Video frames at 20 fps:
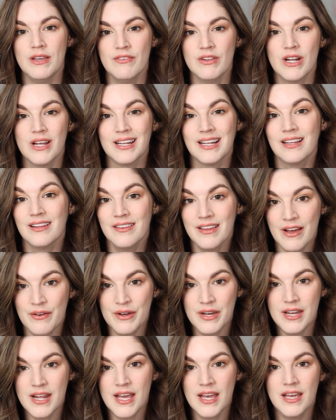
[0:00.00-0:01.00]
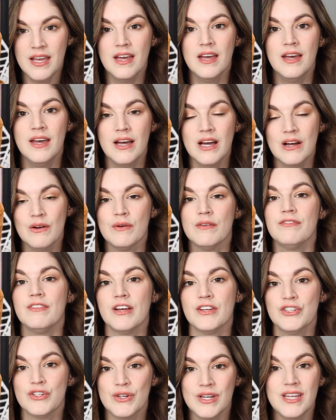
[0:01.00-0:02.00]
even on a cloudy day, a
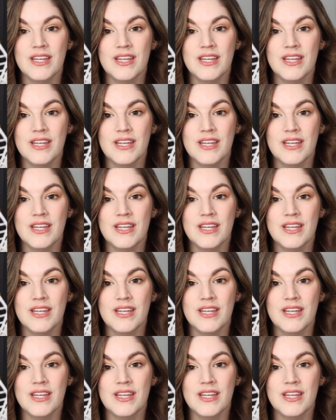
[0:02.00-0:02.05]
reflector